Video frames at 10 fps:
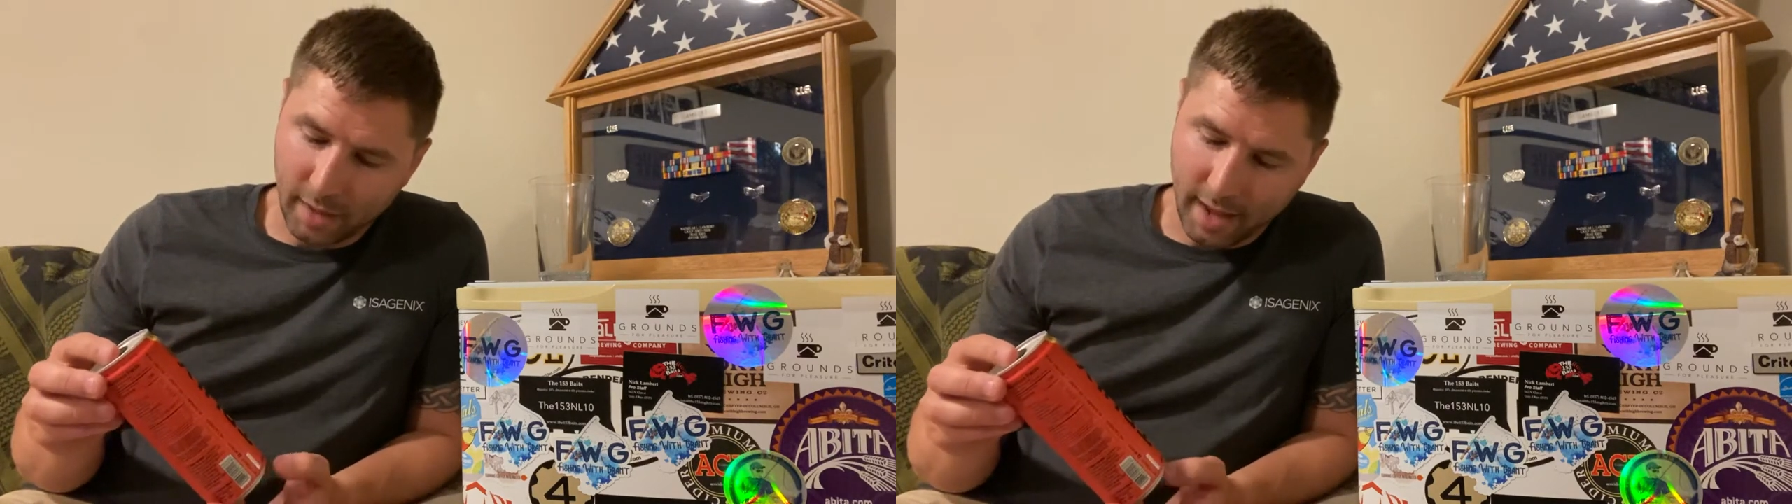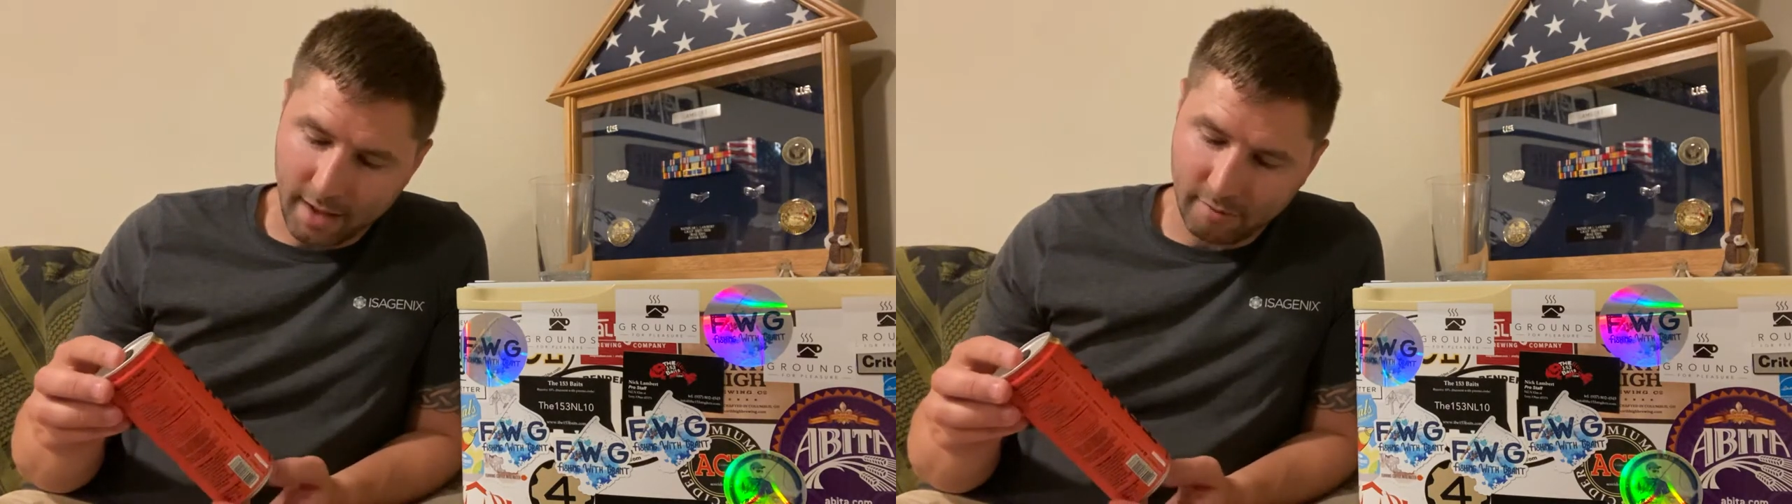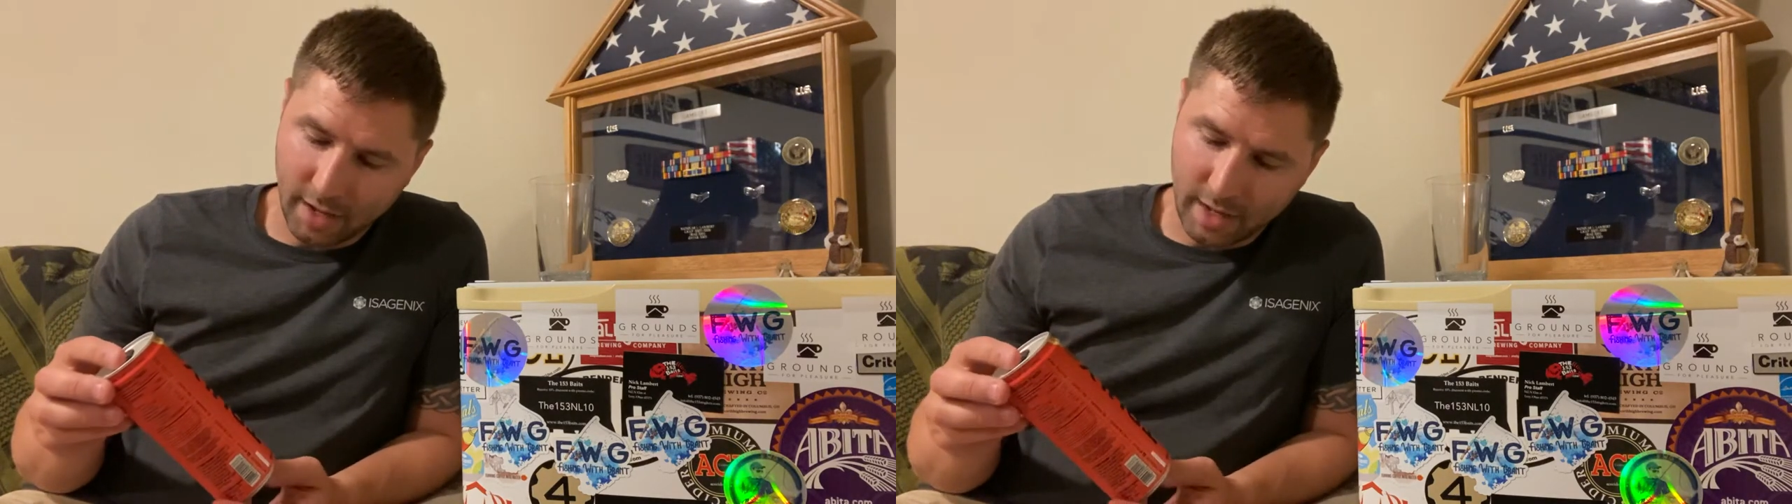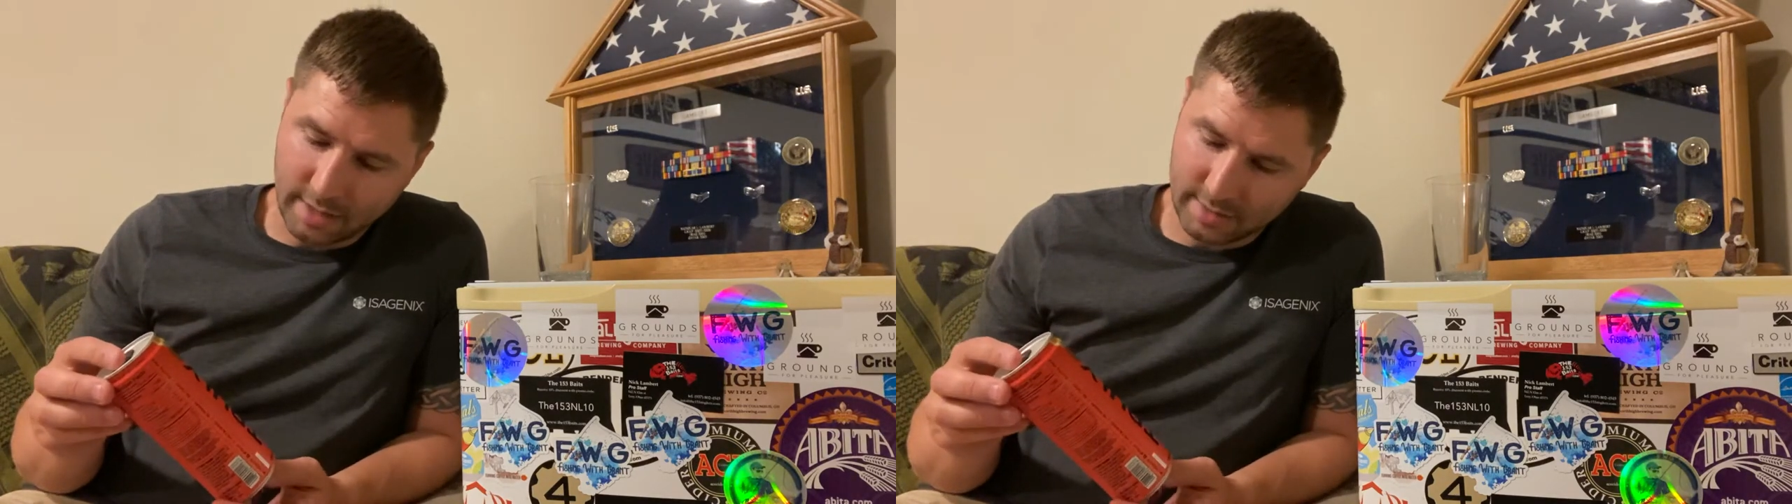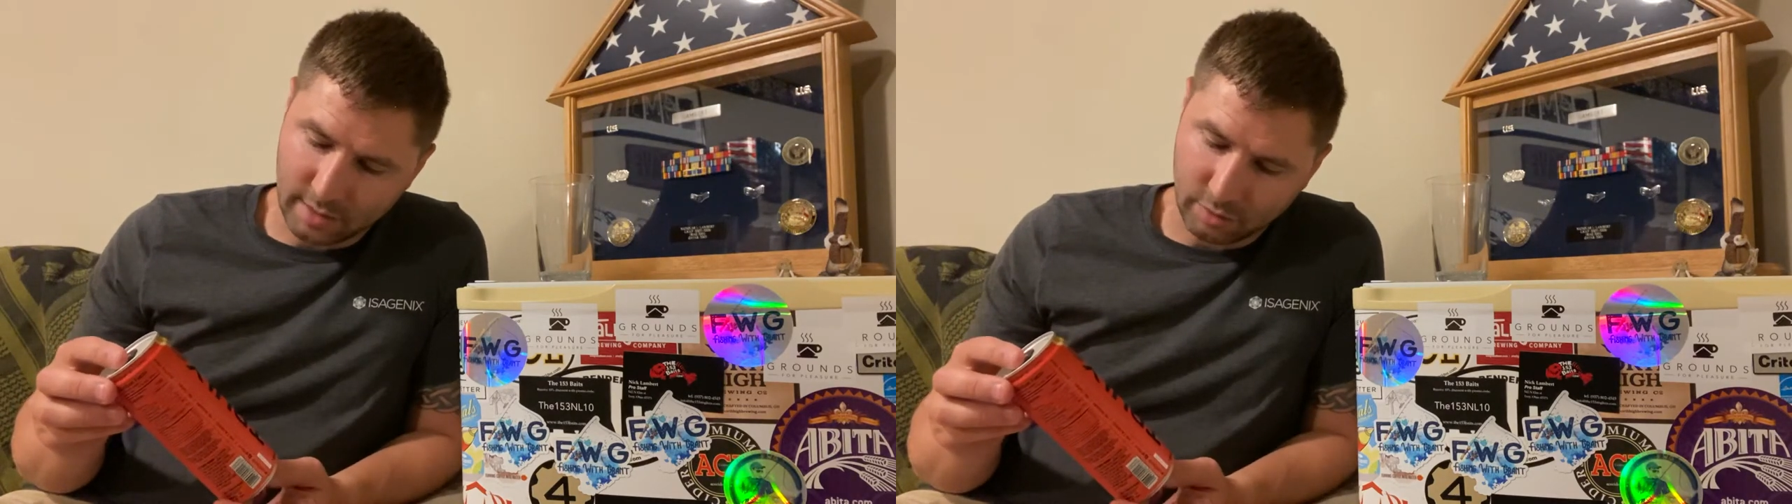have a
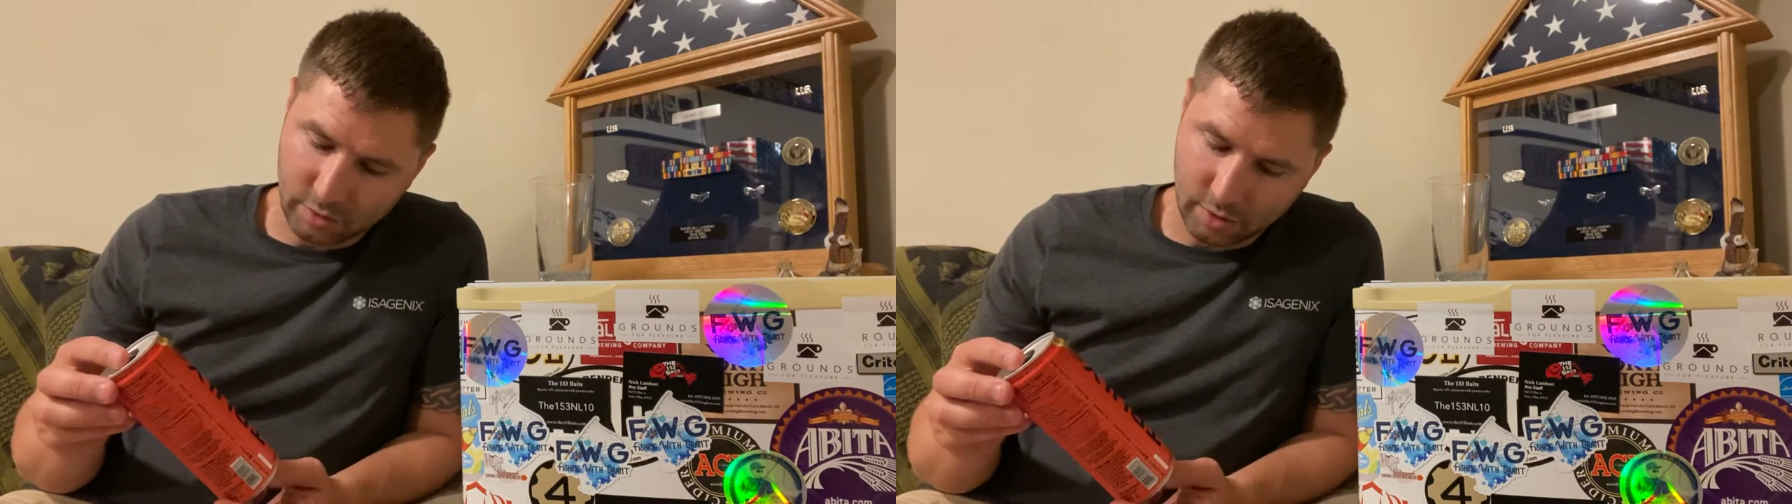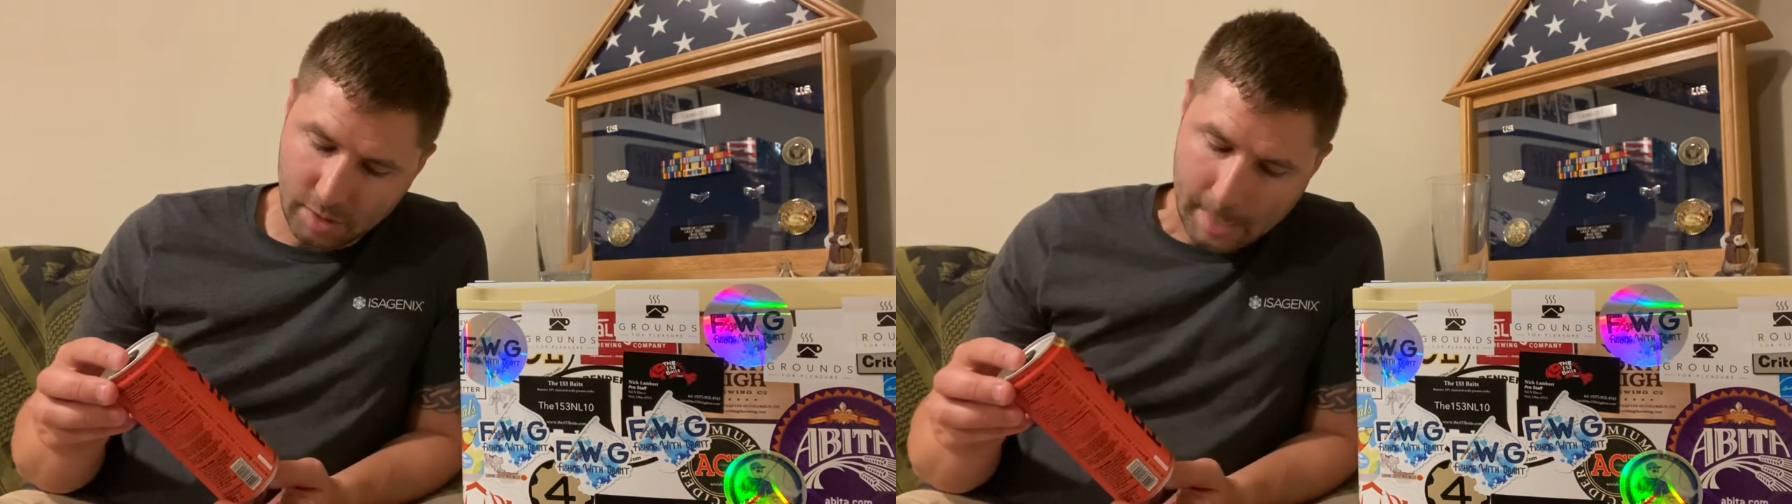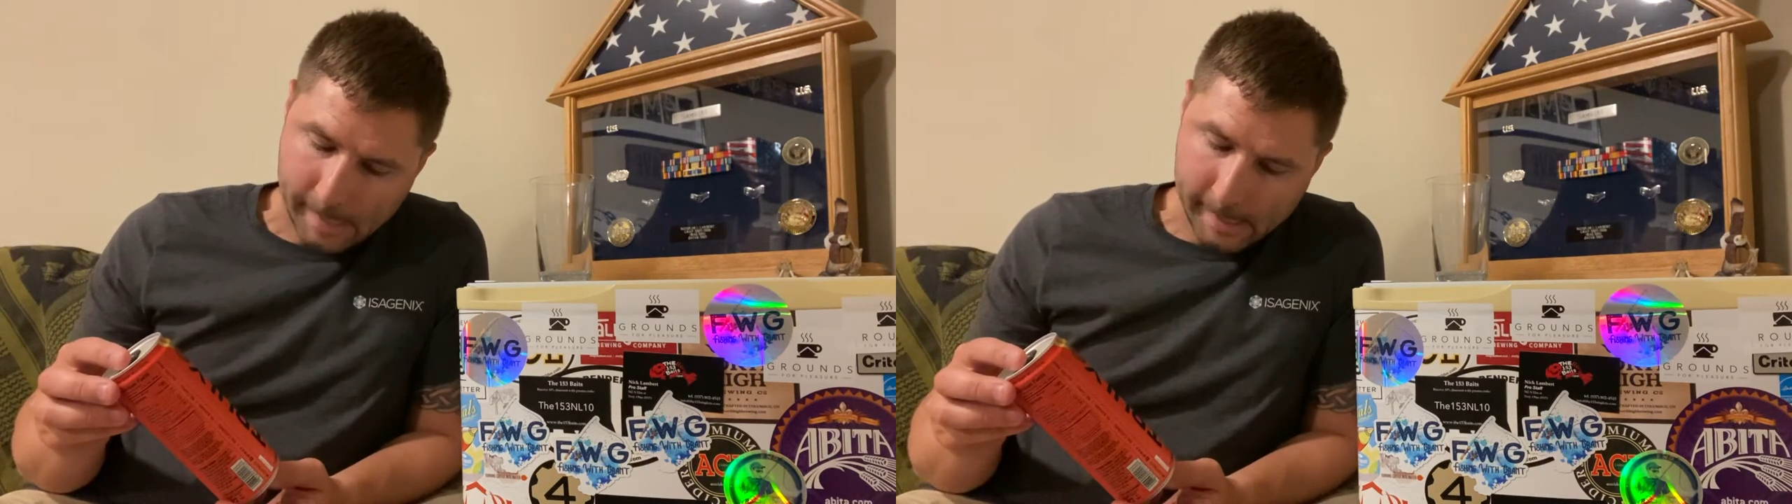seltzer.